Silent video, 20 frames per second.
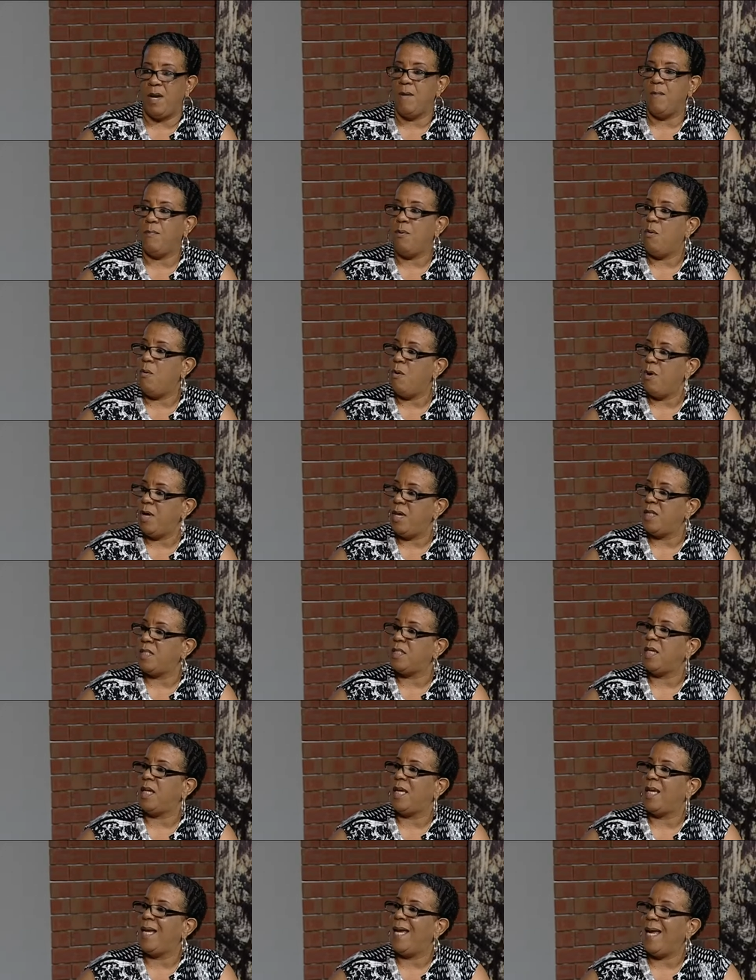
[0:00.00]
important to
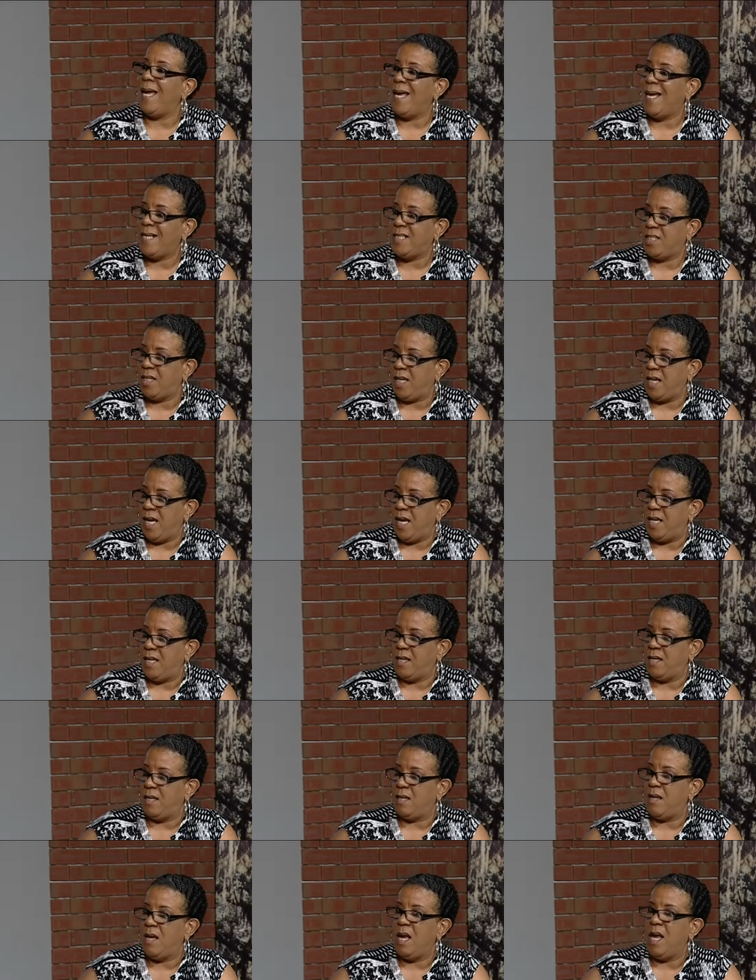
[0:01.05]
get
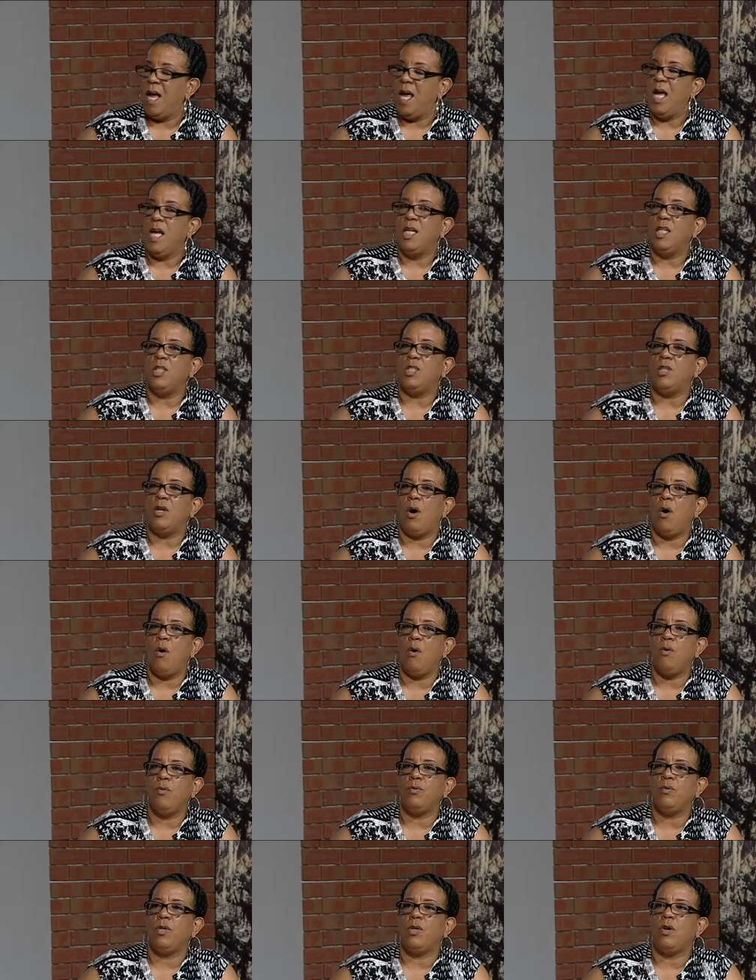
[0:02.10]
educated
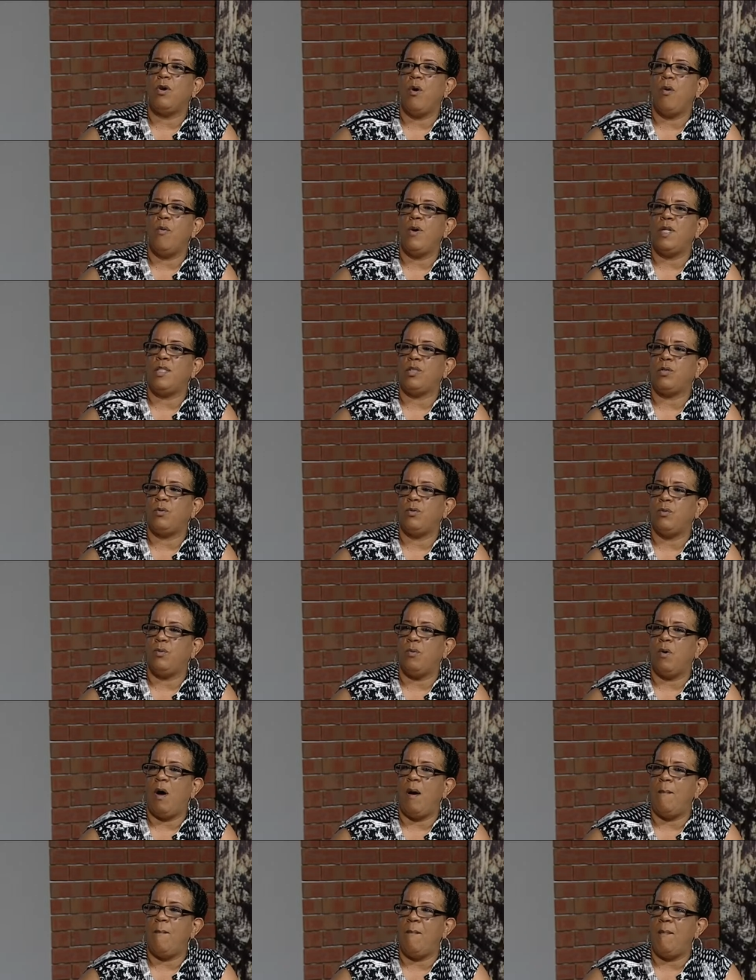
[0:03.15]
don't go into
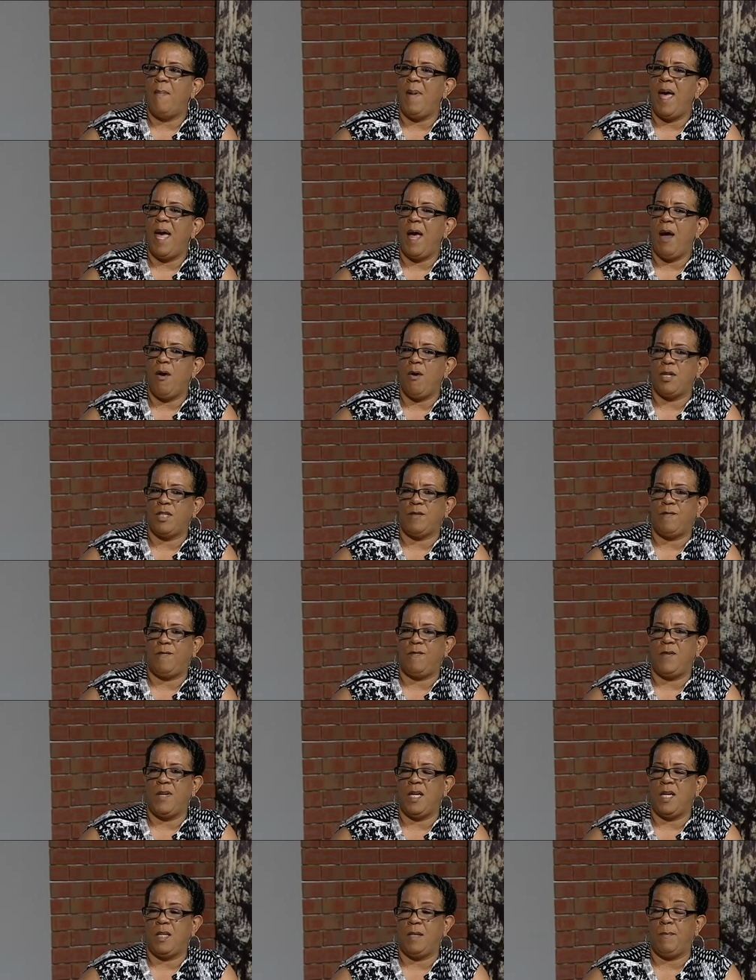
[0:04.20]
a marriage
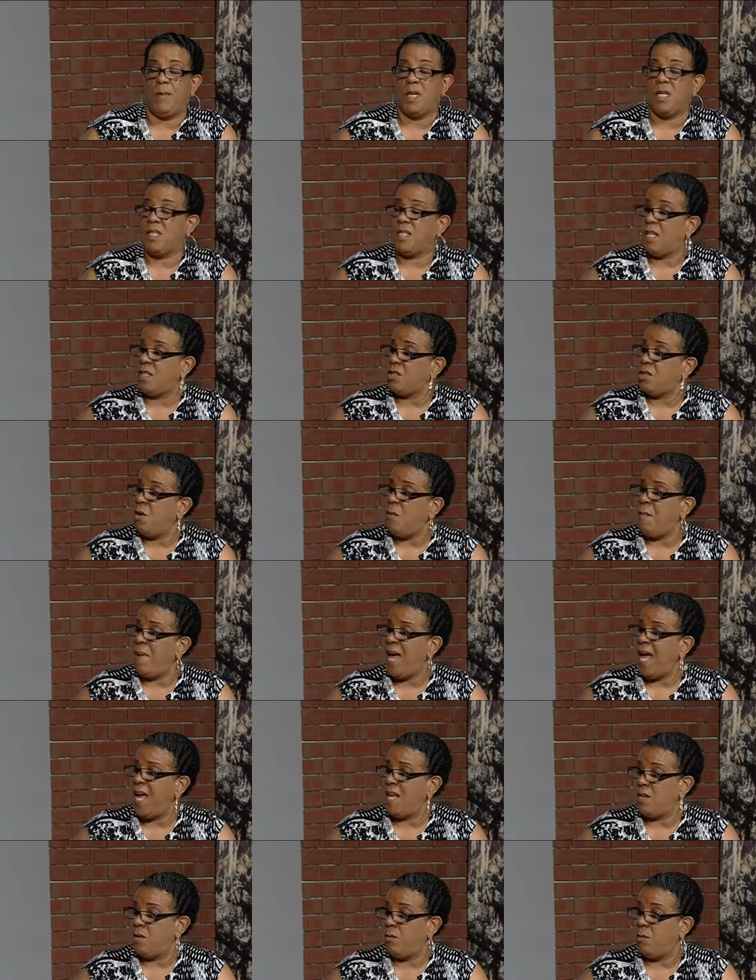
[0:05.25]
feeling because there's no
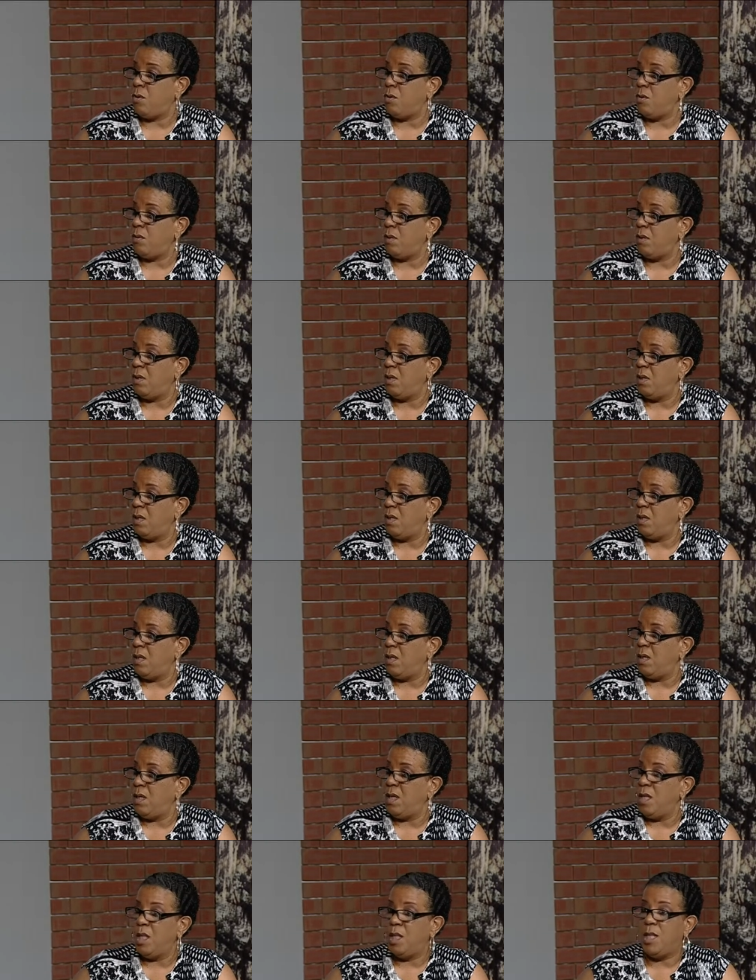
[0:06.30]
manual.
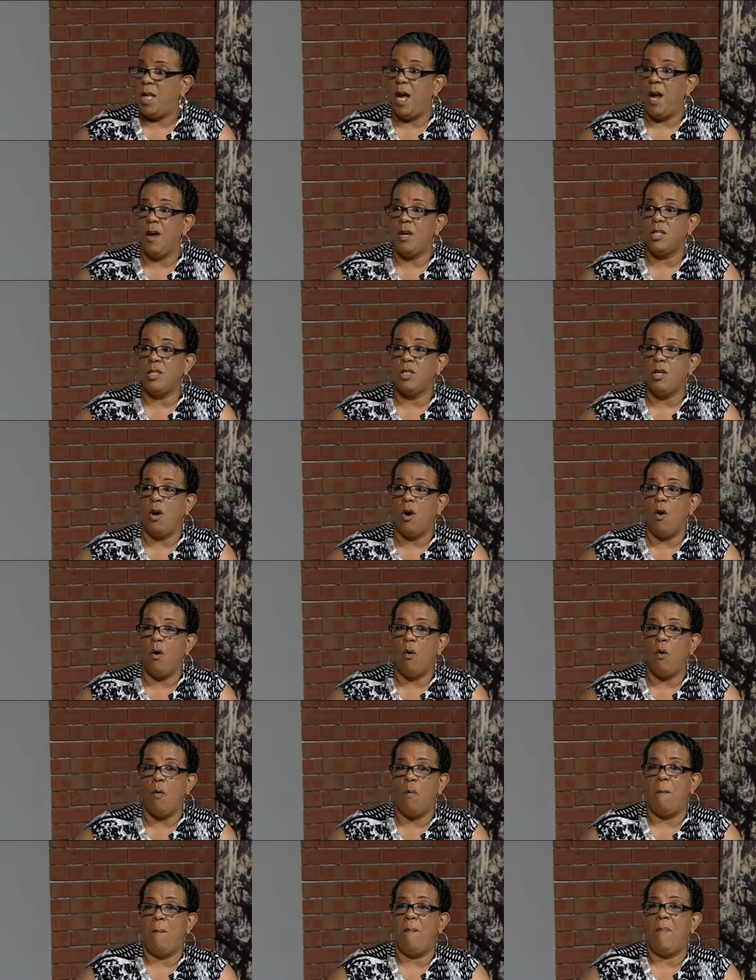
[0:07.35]
That's right. There's
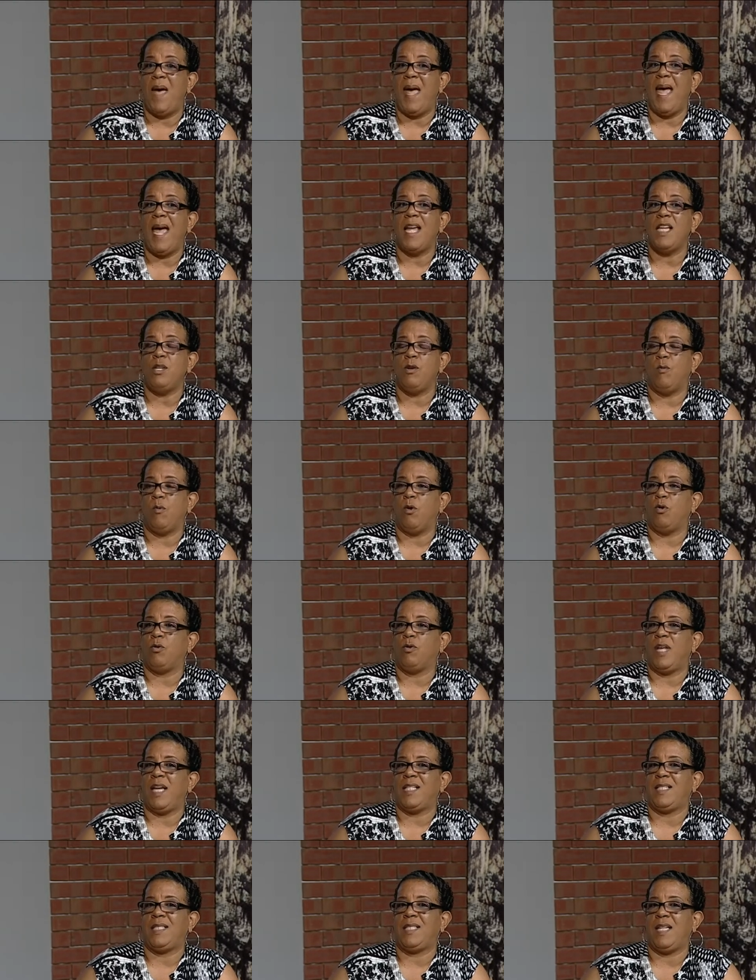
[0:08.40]
no manual
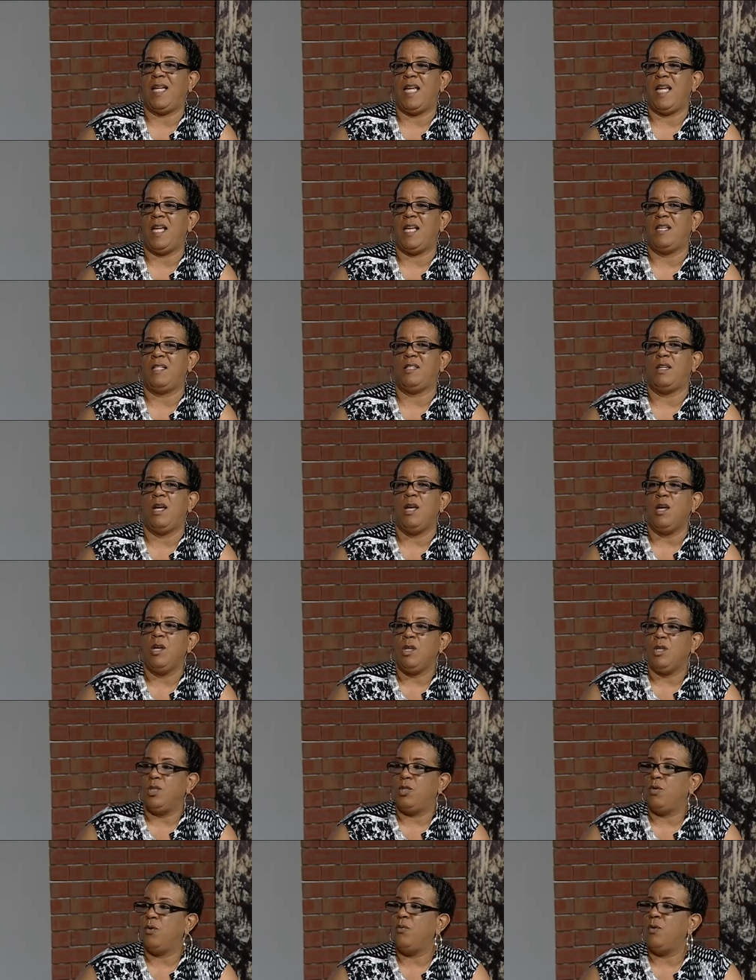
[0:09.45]
that says
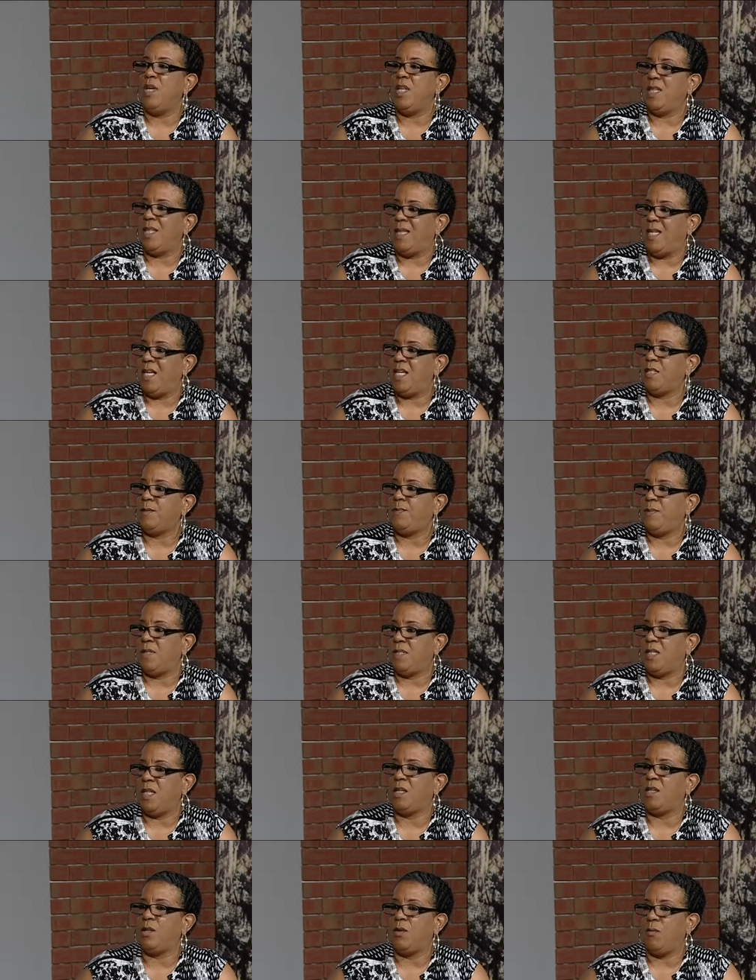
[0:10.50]
do it this
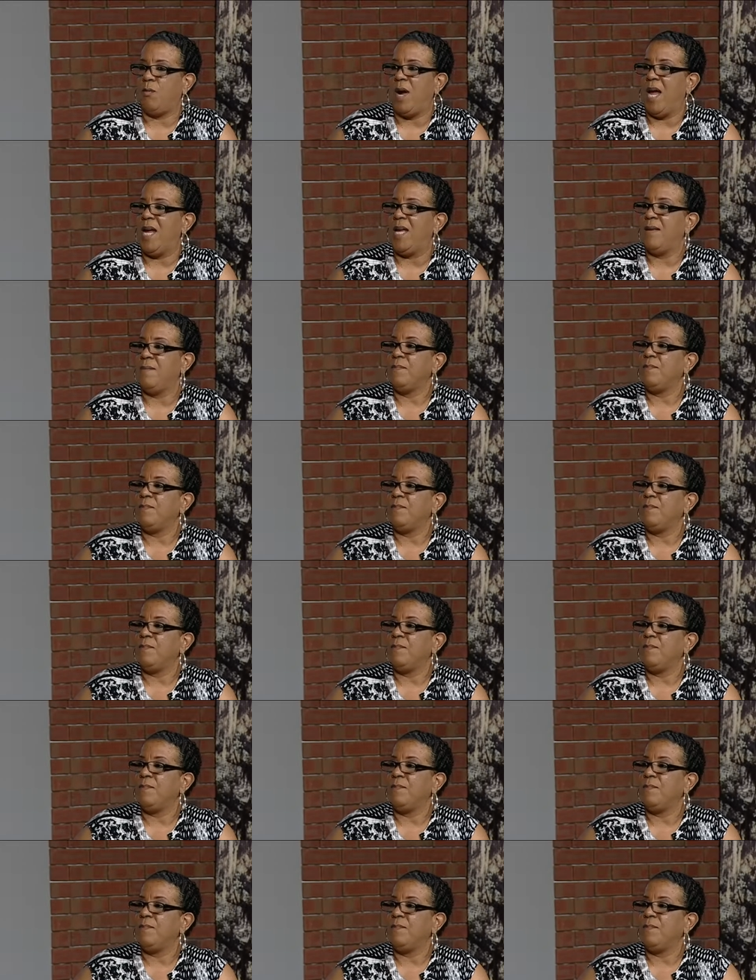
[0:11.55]
particular like way. Like you